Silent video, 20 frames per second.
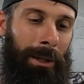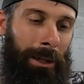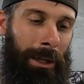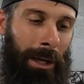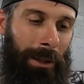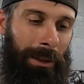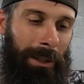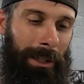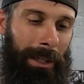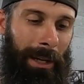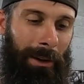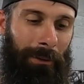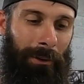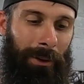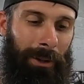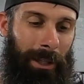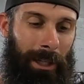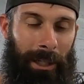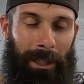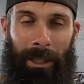Nothing
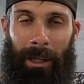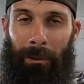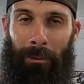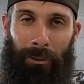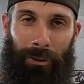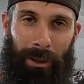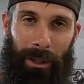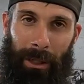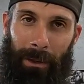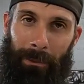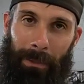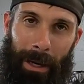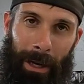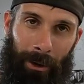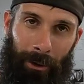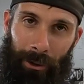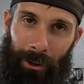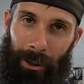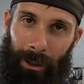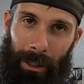different than a double slip
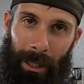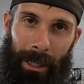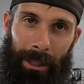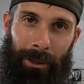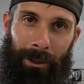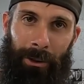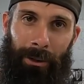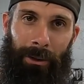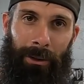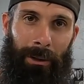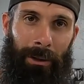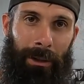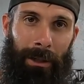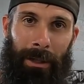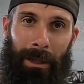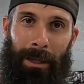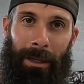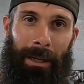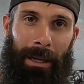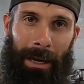header collector.
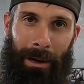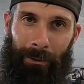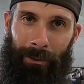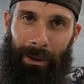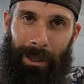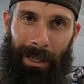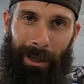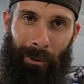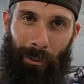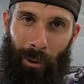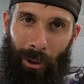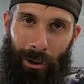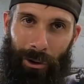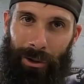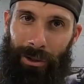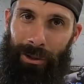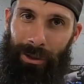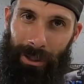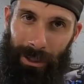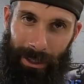Everything
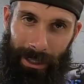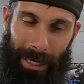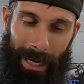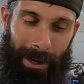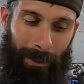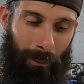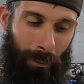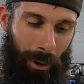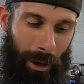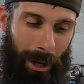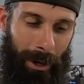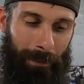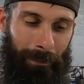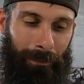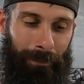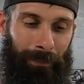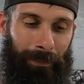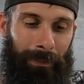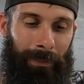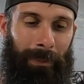works the same way.
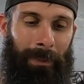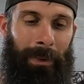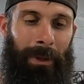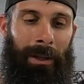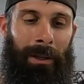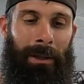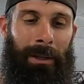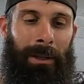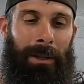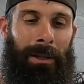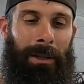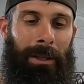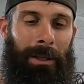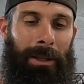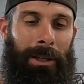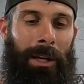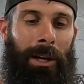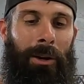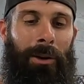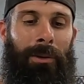
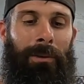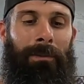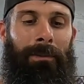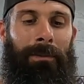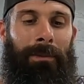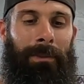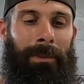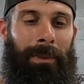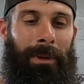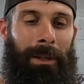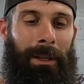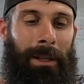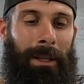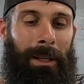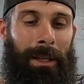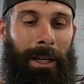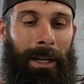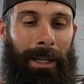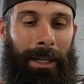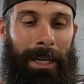So,
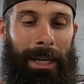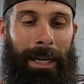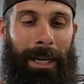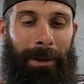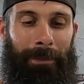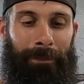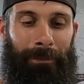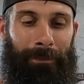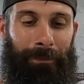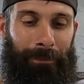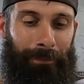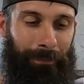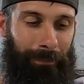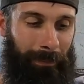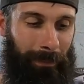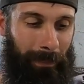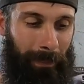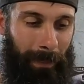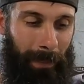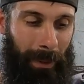again,
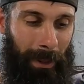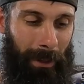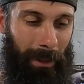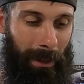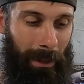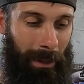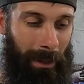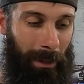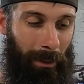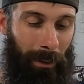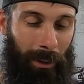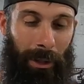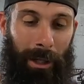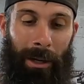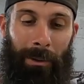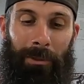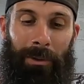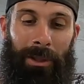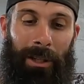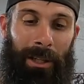
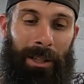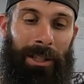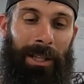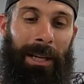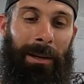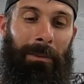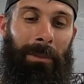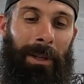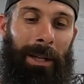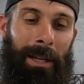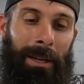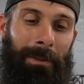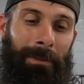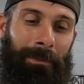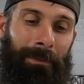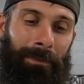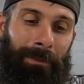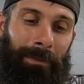comes to assembly,